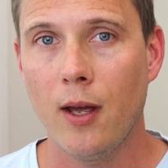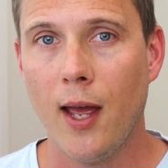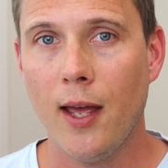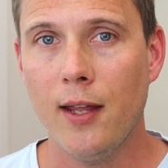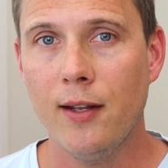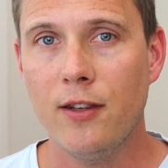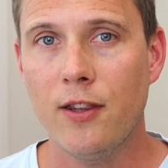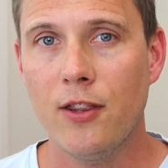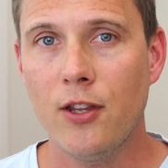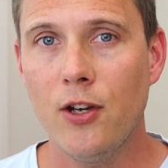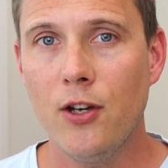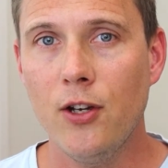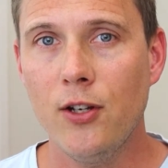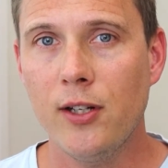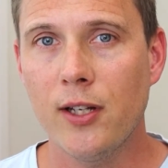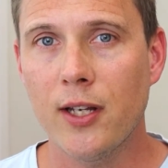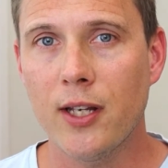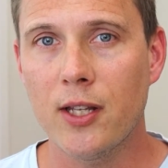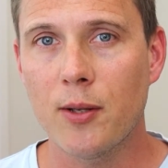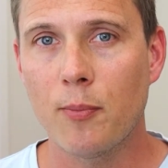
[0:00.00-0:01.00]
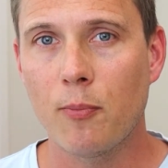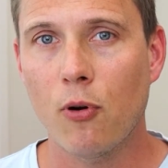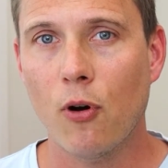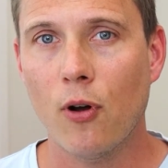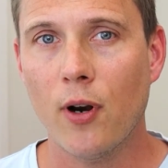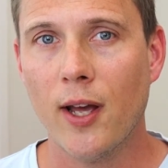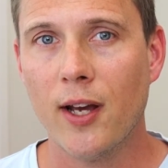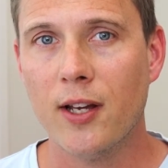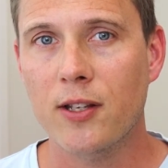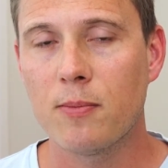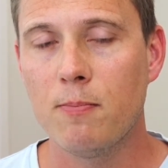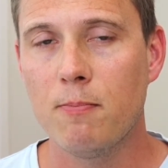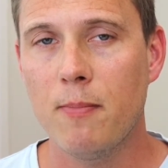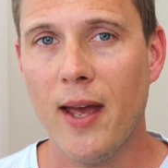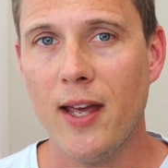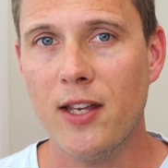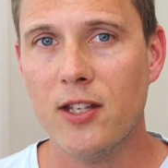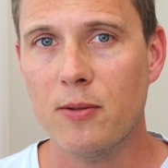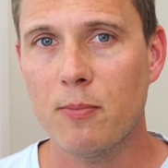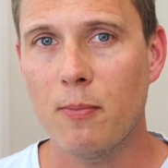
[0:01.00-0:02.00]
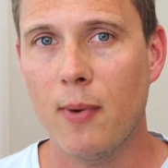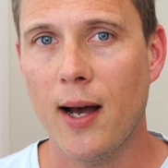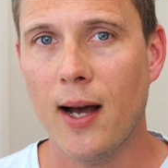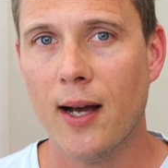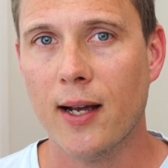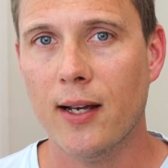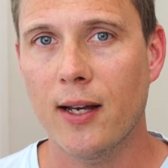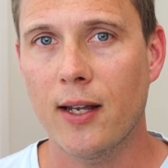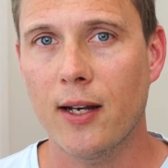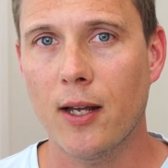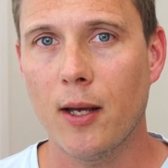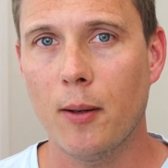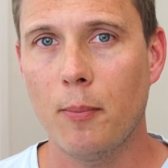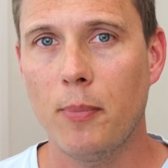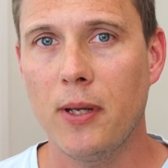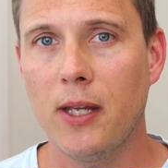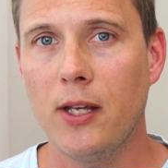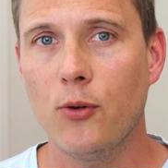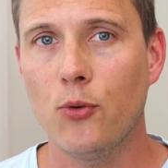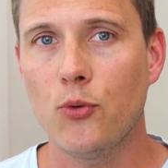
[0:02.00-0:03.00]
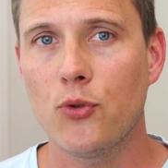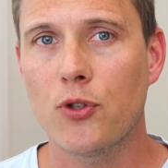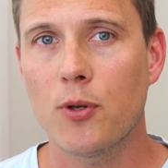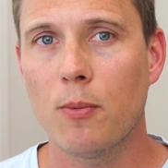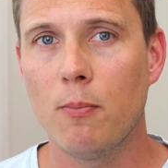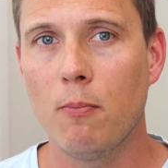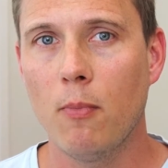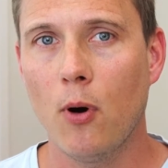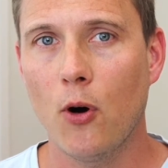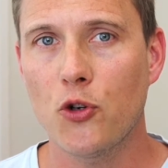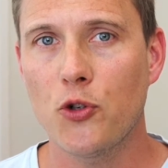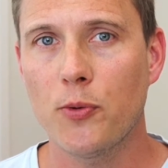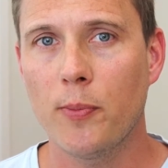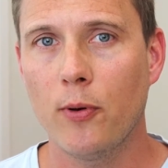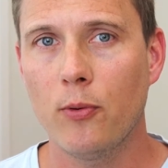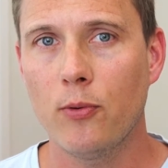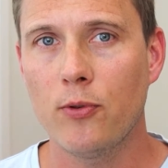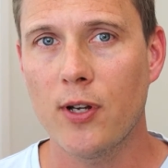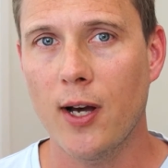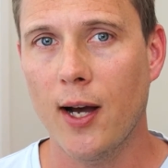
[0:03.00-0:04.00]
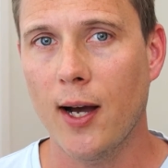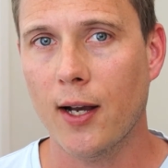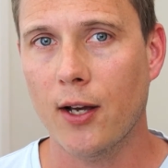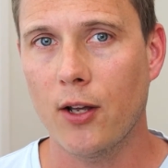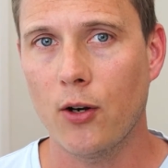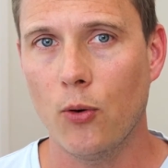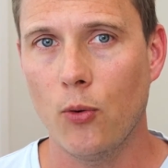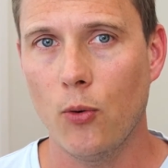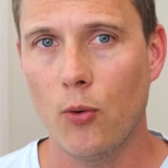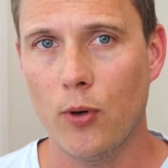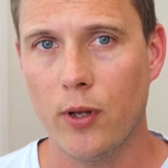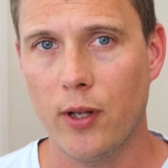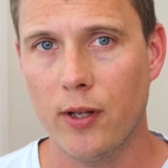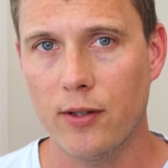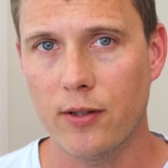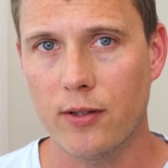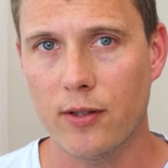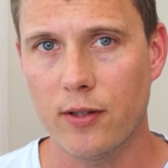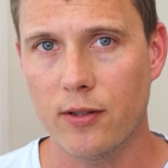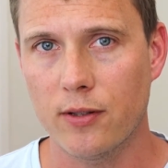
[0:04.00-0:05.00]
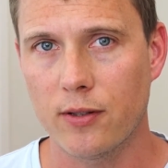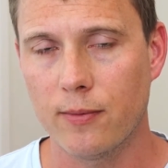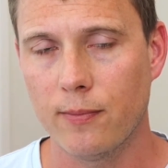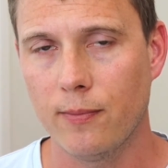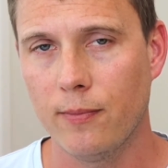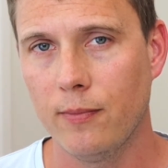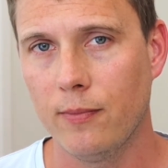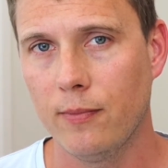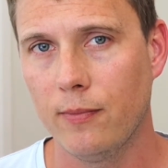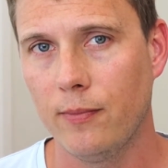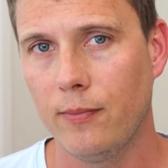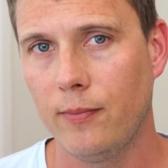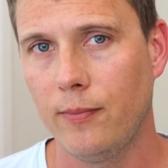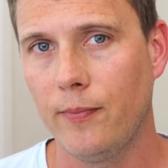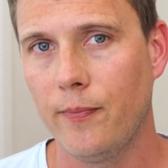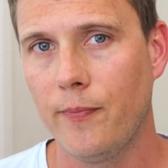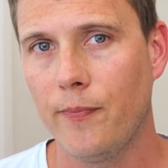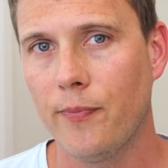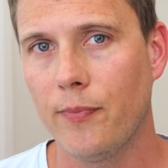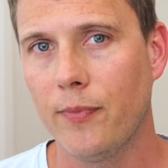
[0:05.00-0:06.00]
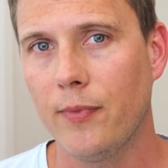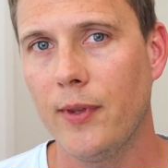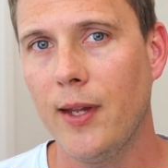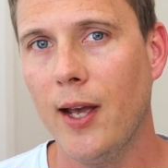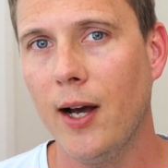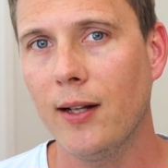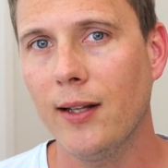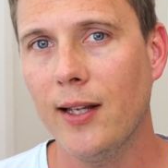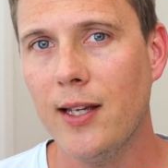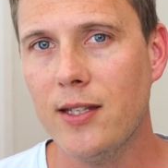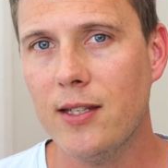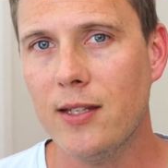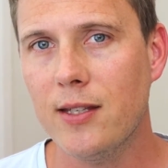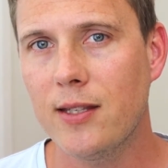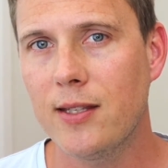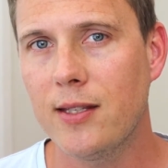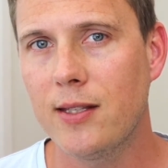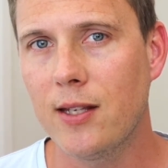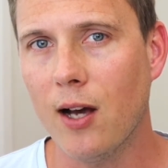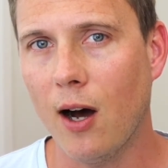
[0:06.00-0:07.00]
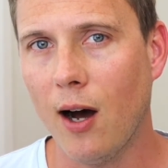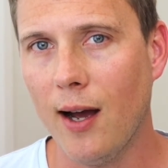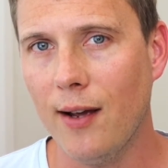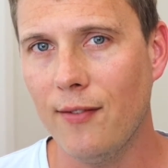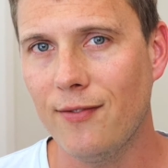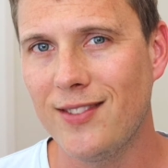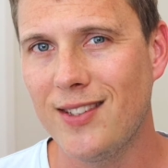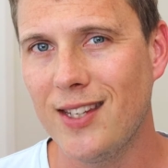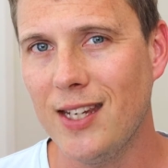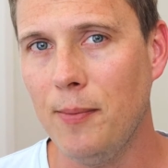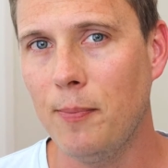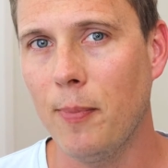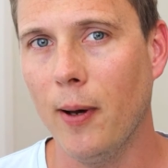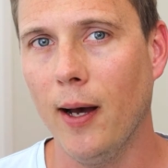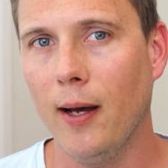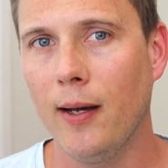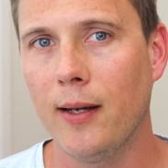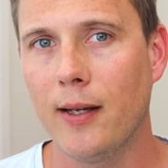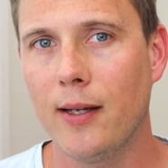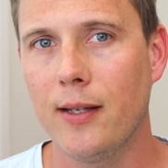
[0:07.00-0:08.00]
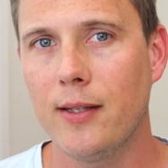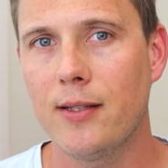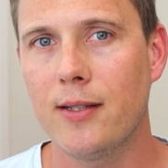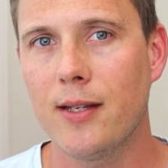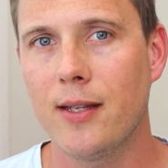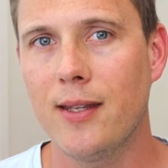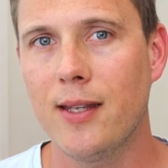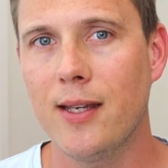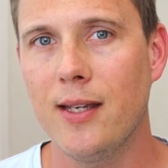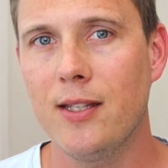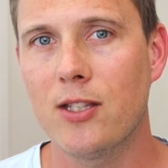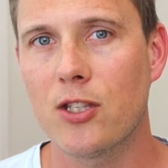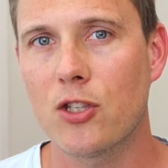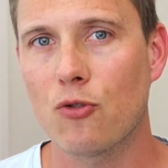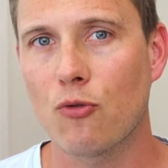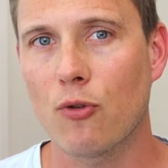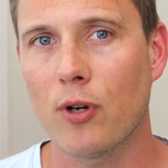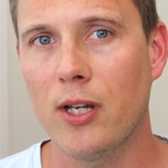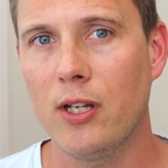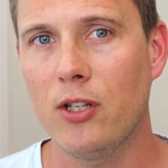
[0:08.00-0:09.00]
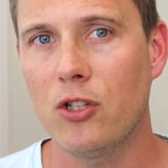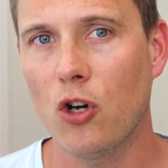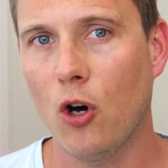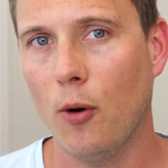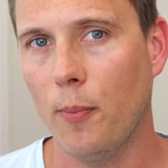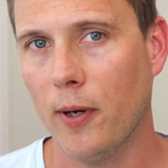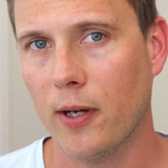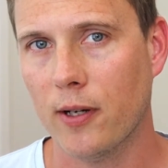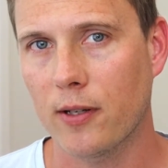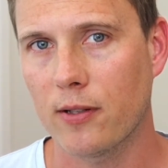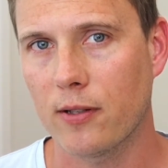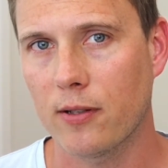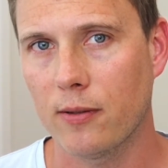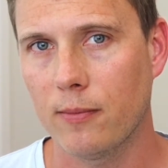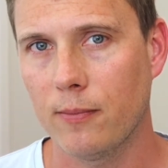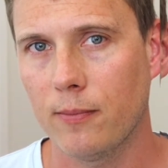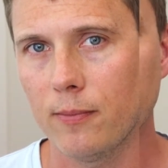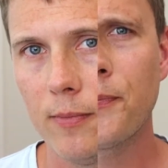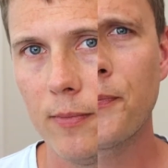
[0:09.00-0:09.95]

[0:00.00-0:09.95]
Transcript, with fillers: And thirdly, the product's mass market appeals to multiple target audiences. Now let's dive deeper into these three topics.